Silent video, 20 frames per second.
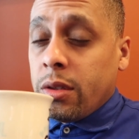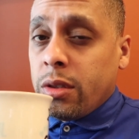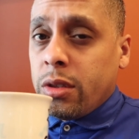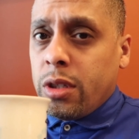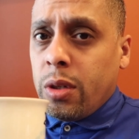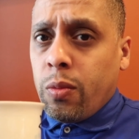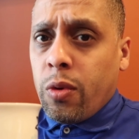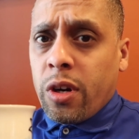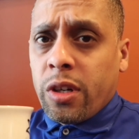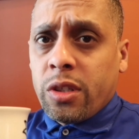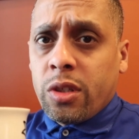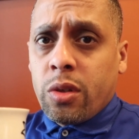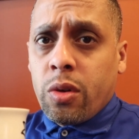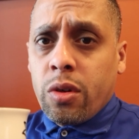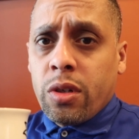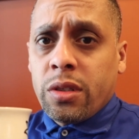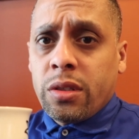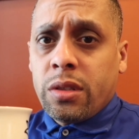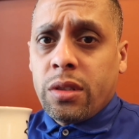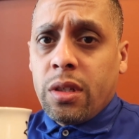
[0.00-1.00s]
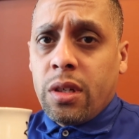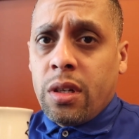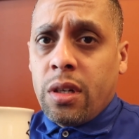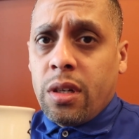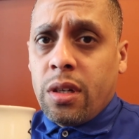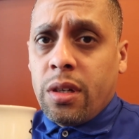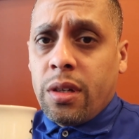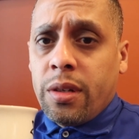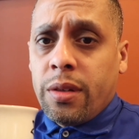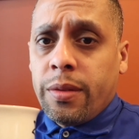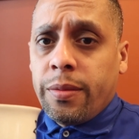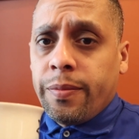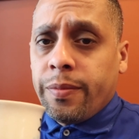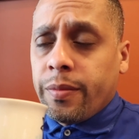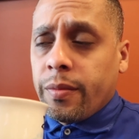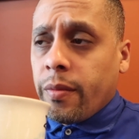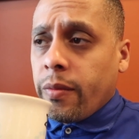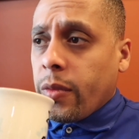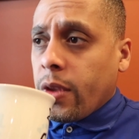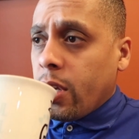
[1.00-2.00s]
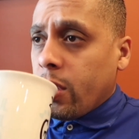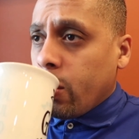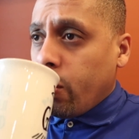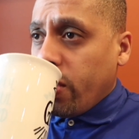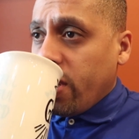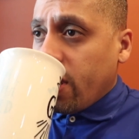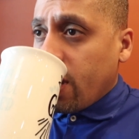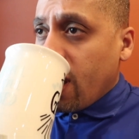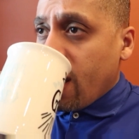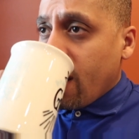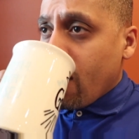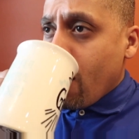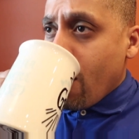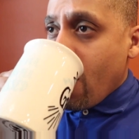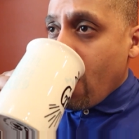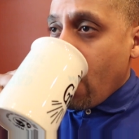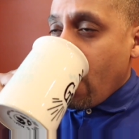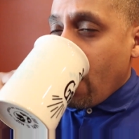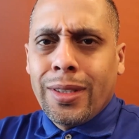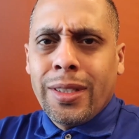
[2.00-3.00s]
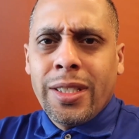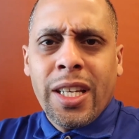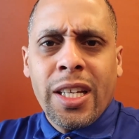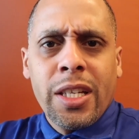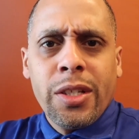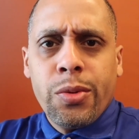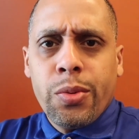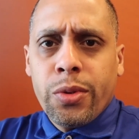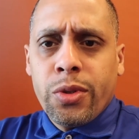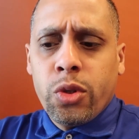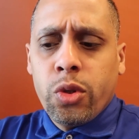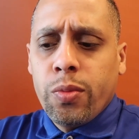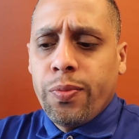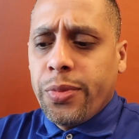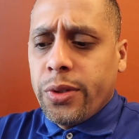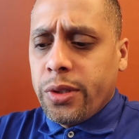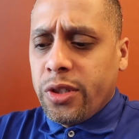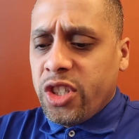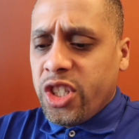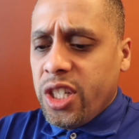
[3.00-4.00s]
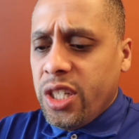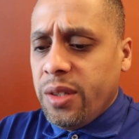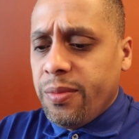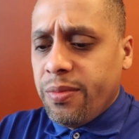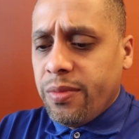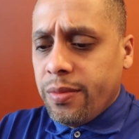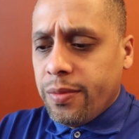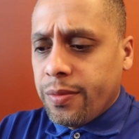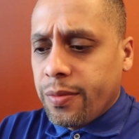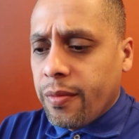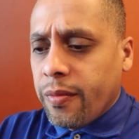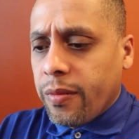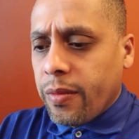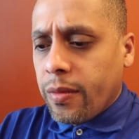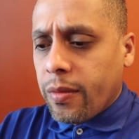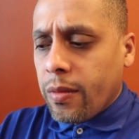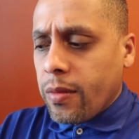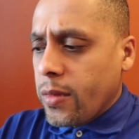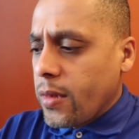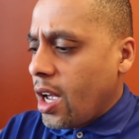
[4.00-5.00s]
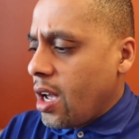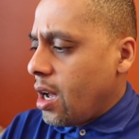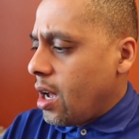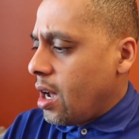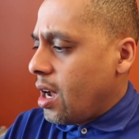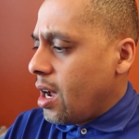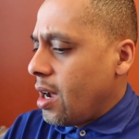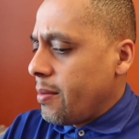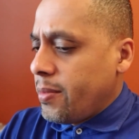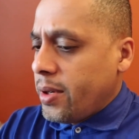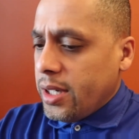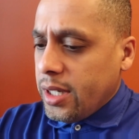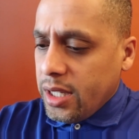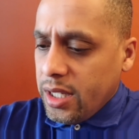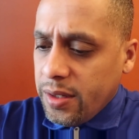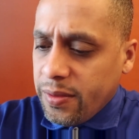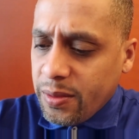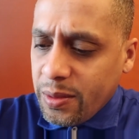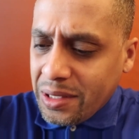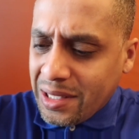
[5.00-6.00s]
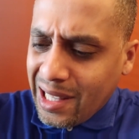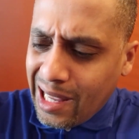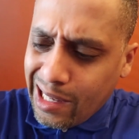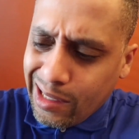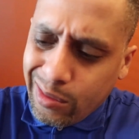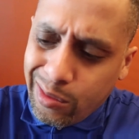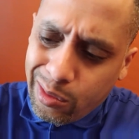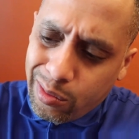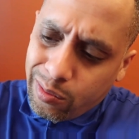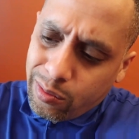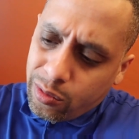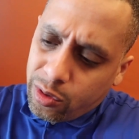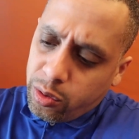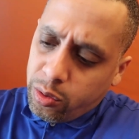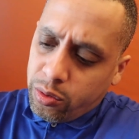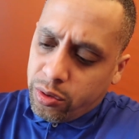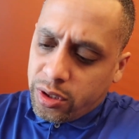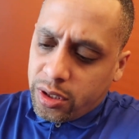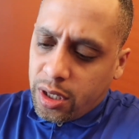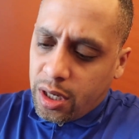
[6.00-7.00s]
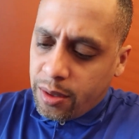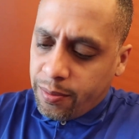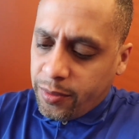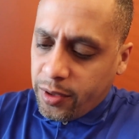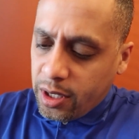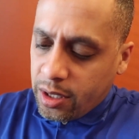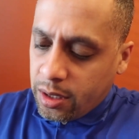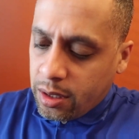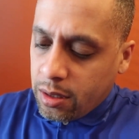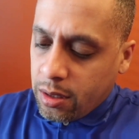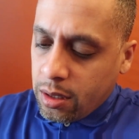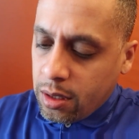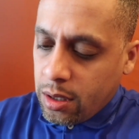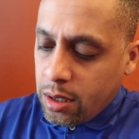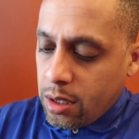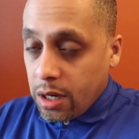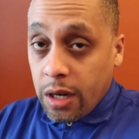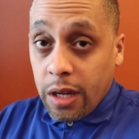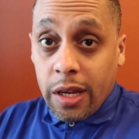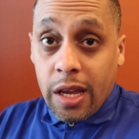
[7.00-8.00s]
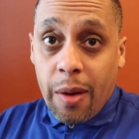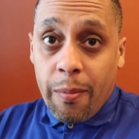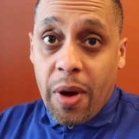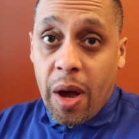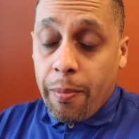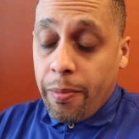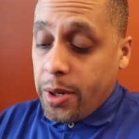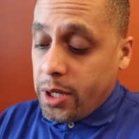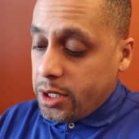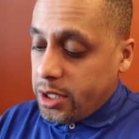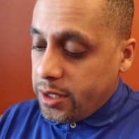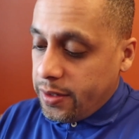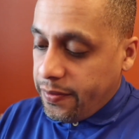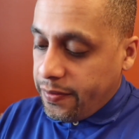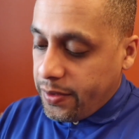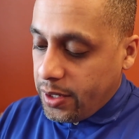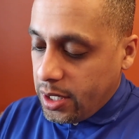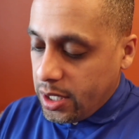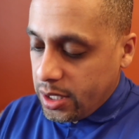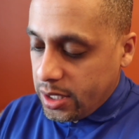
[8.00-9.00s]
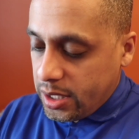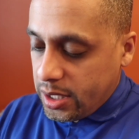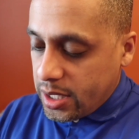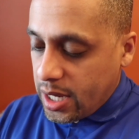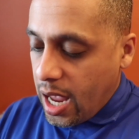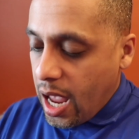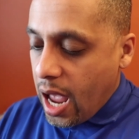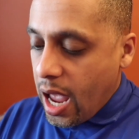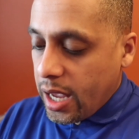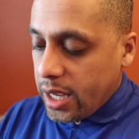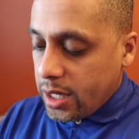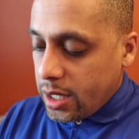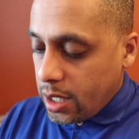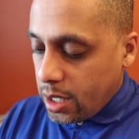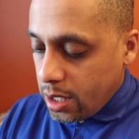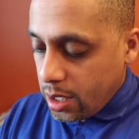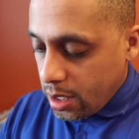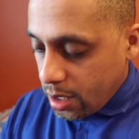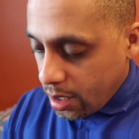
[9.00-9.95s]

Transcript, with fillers: She works towards the weekend. The tickets were super cheap. I believe it was like 2 something. Look at my budget for the day.